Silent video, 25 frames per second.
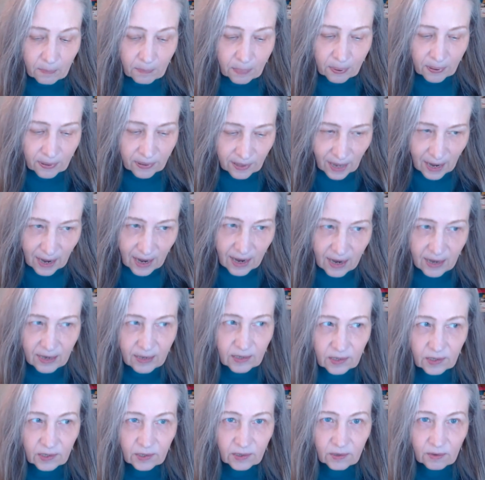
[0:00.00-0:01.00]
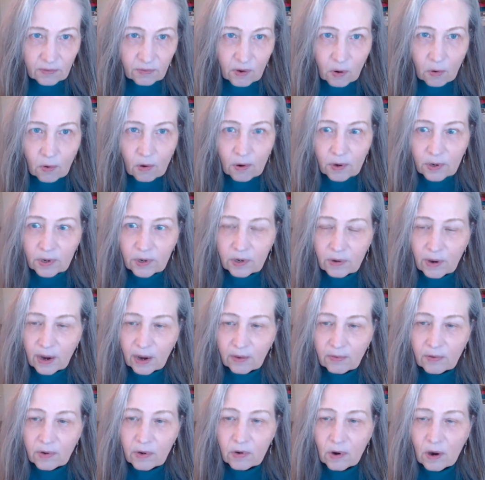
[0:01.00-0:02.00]
Plus, of course, you
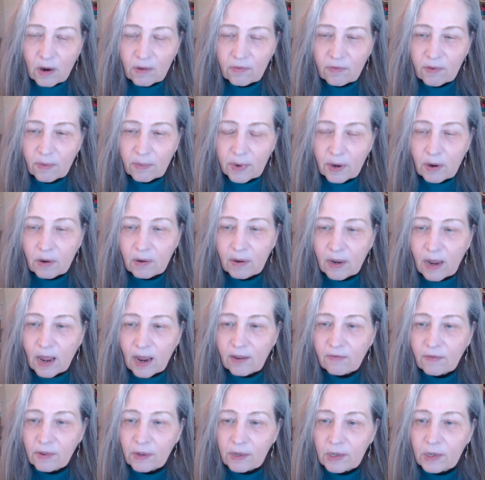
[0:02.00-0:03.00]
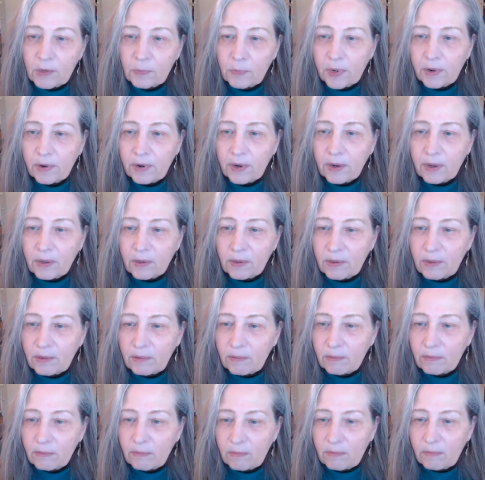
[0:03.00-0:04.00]
have to draw from your own life
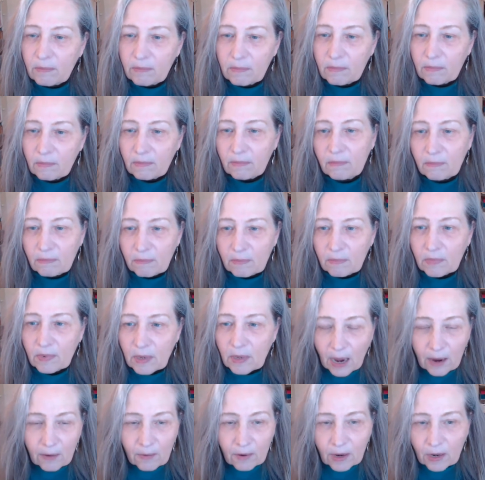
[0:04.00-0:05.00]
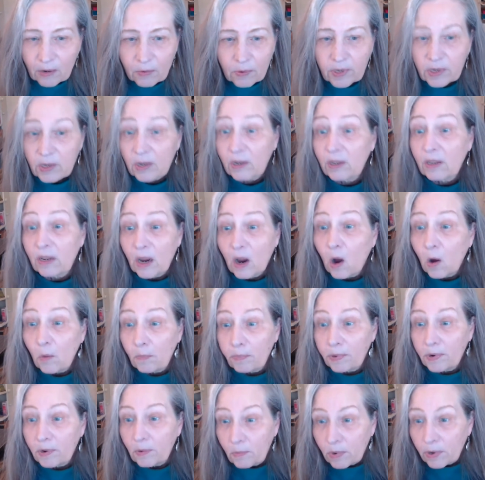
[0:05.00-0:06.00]
experience. I would certainly
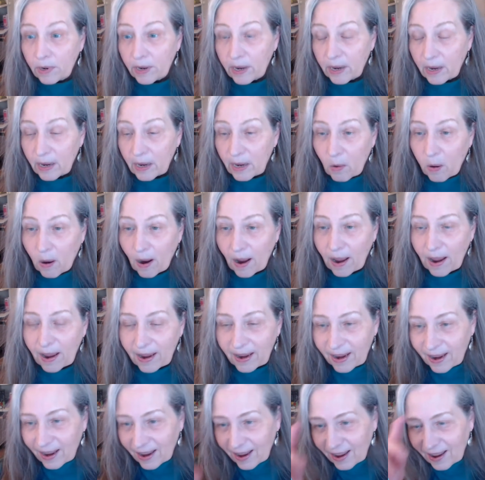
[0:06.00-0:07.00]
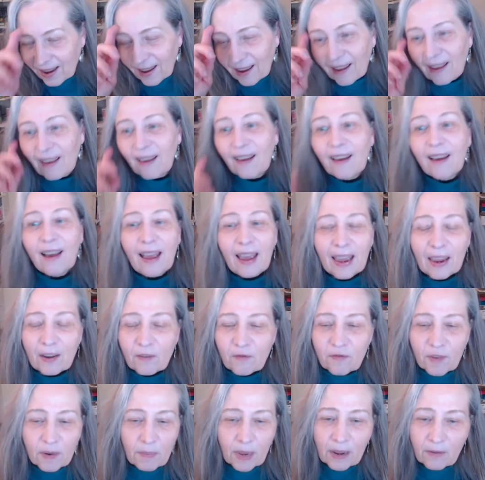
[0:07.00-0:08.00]
hope you would anyway,
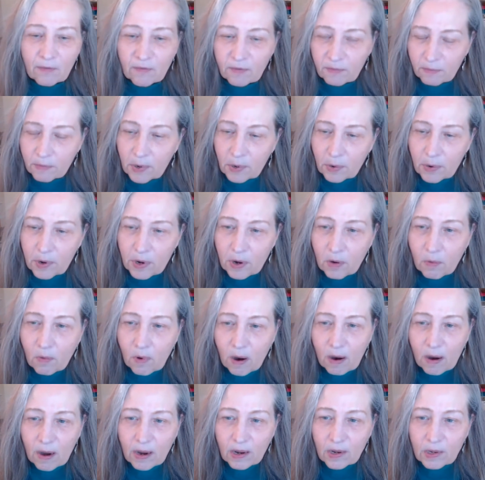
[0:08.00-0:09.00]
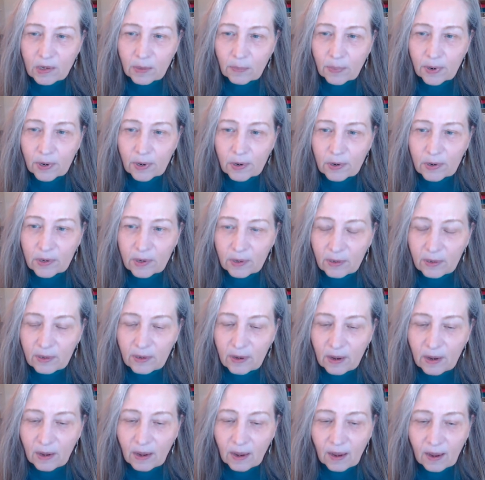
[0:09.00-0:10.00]
and from who you are as a person.